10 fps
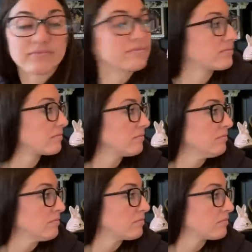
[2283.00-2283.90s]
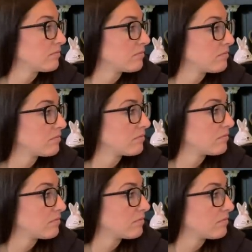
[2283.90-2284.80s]

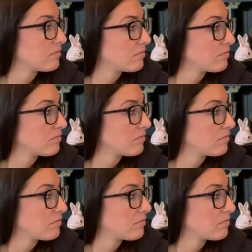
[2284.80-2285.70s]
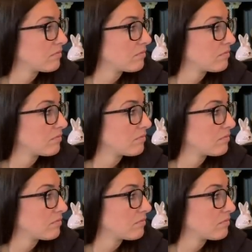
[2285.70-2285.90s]
(not speaking)